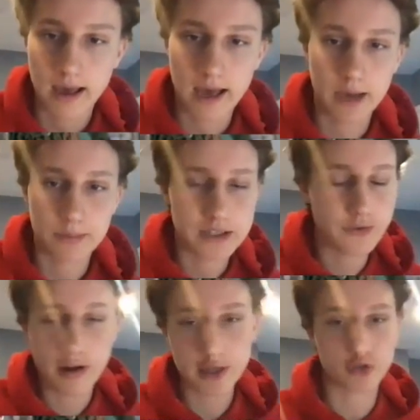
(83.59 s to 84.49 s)
It's
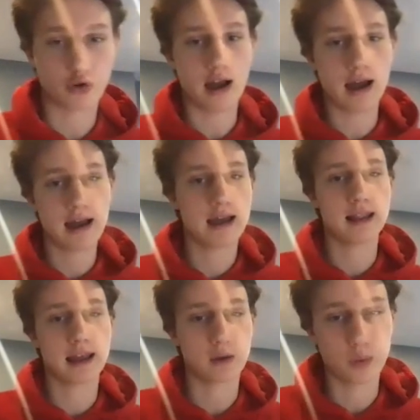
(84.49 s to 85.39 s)
very dry,
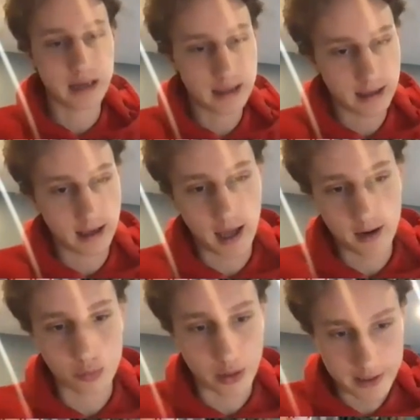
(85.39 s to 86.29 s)
like witty, like kind
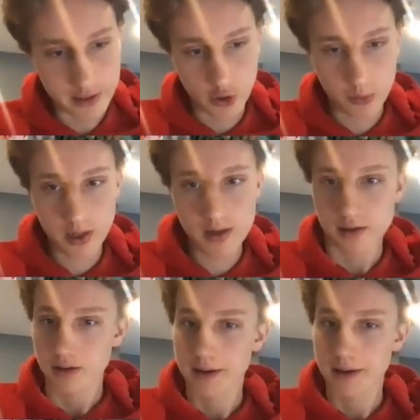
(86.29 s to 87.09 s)
of British humor.